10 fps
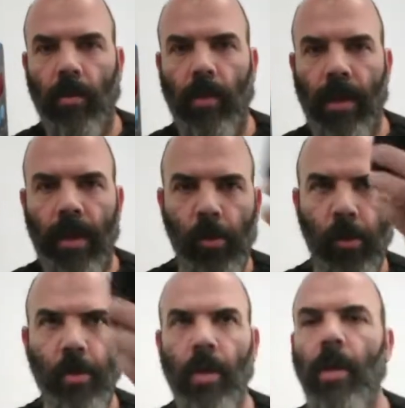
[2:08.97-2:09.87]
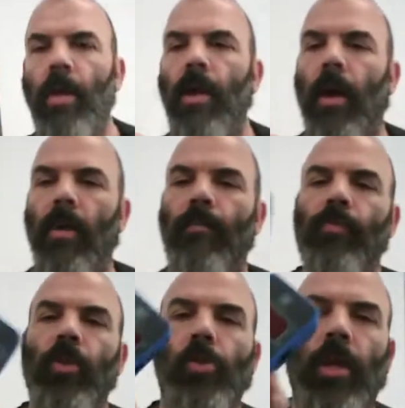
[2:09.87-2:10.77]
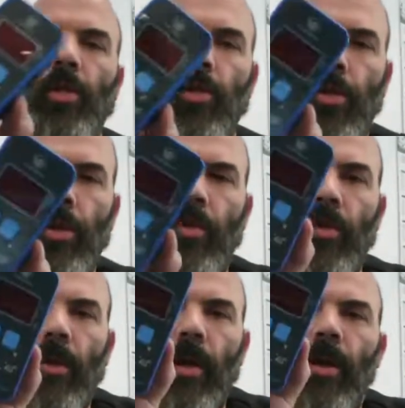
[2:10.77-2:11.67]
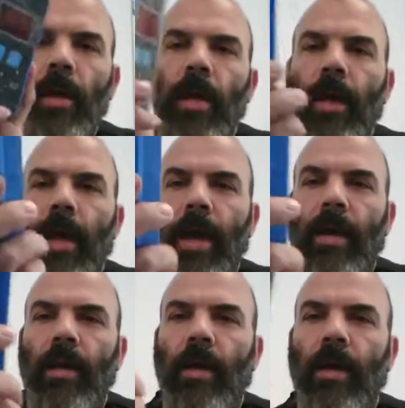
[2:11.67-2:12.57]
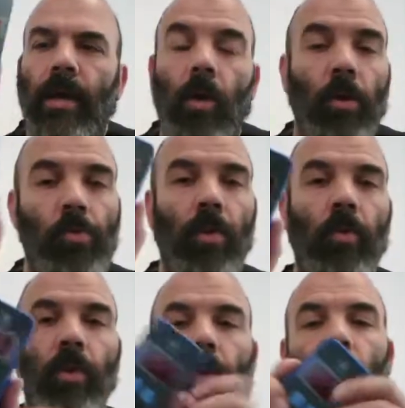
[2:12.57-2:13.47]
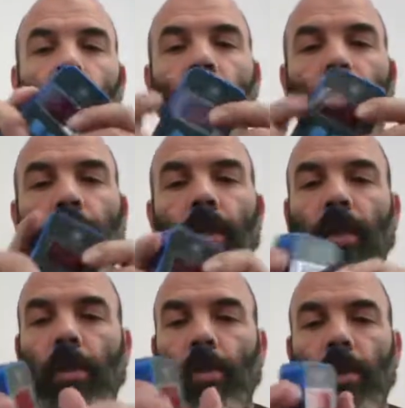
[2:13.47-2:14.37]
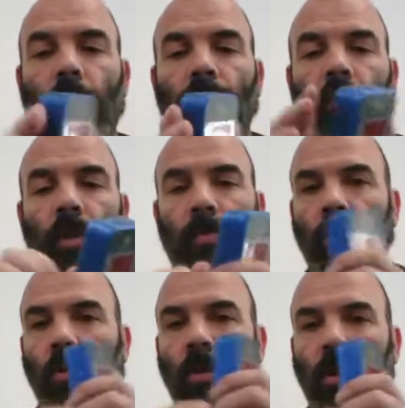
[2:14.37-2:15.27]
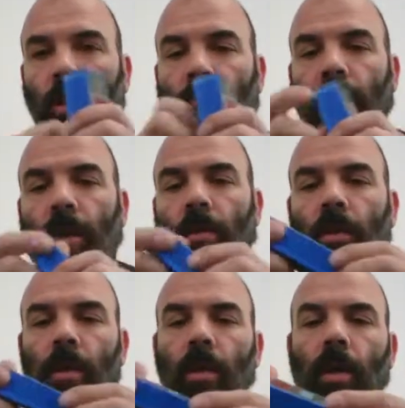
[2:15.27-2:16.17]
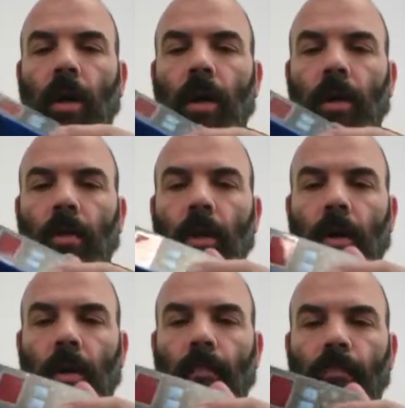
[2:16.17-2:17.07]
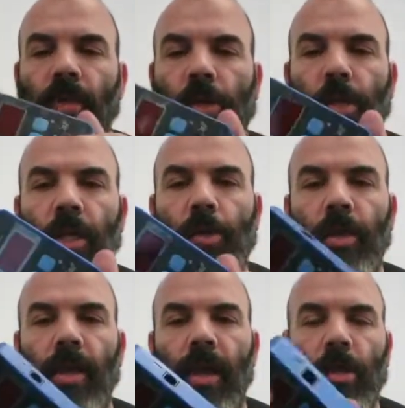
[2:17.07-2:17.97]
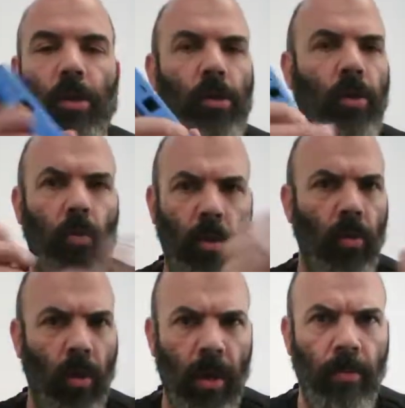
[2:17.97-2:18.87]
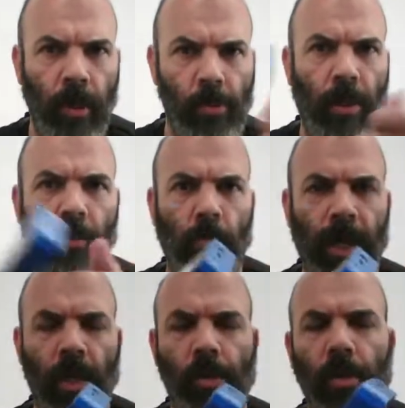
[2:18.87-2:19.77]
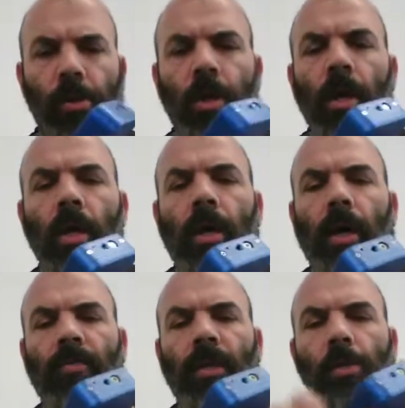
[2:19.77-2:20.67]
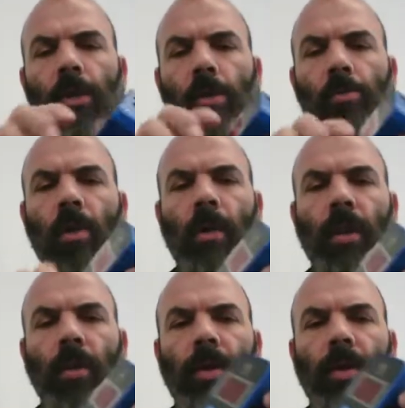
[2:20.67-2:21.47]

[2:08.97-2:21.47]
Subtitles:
case. So that's this unit there, and it's really, really cool. It's like their typical metal CNC case, as you will come to expect with Pegasus. Everything's in a strong metal